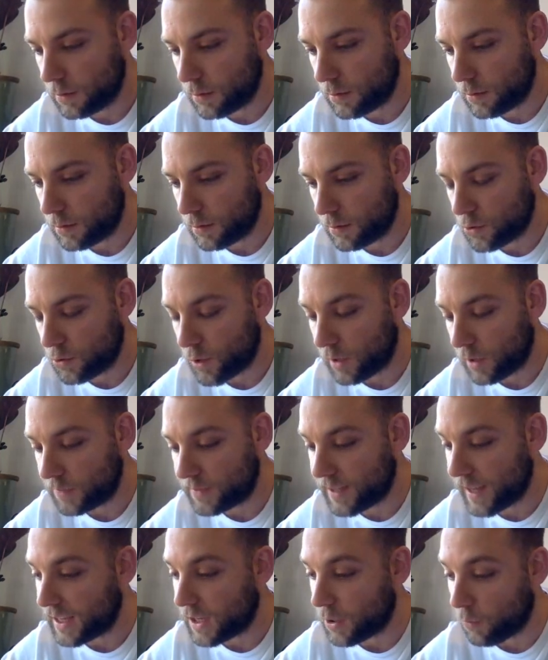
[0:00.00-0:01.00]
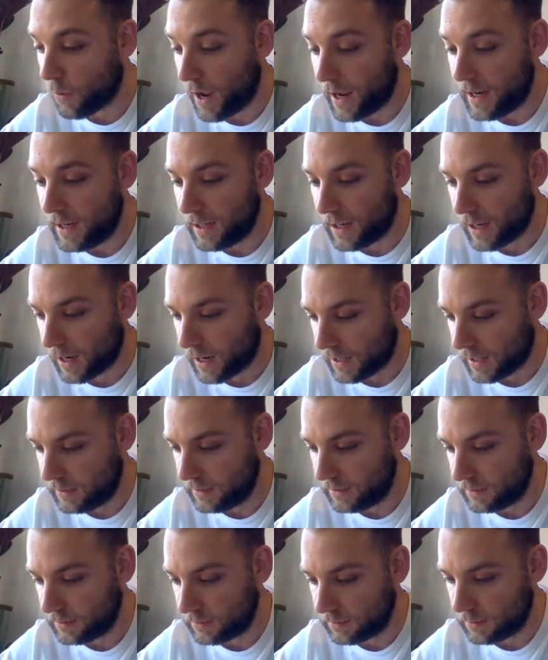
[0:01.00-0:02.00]
12 take away 9,
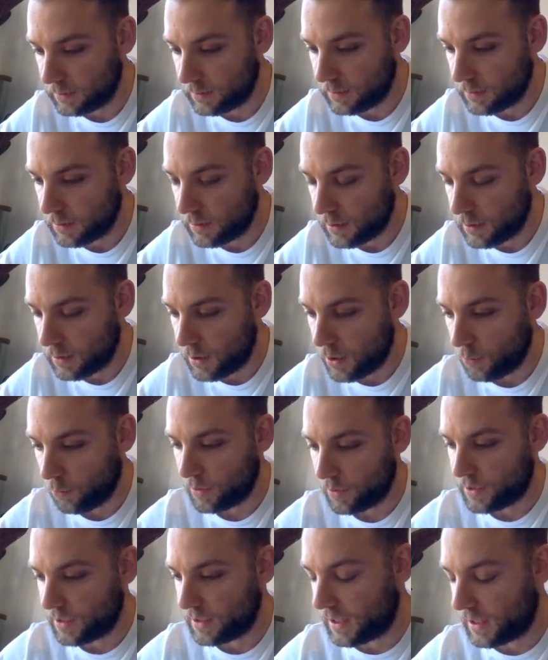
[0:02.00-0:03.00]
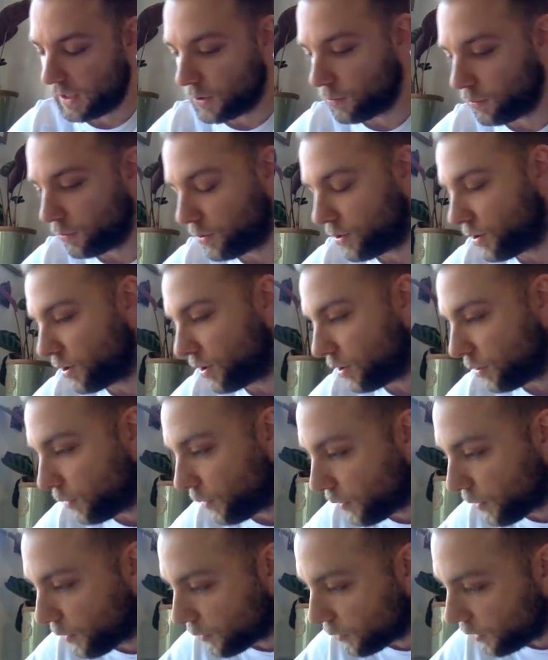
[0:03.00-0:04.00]
which is equal to
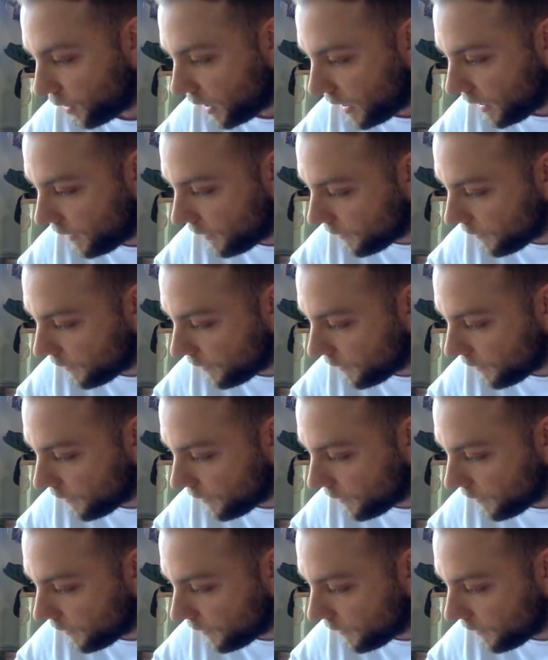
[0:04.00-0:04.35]
3.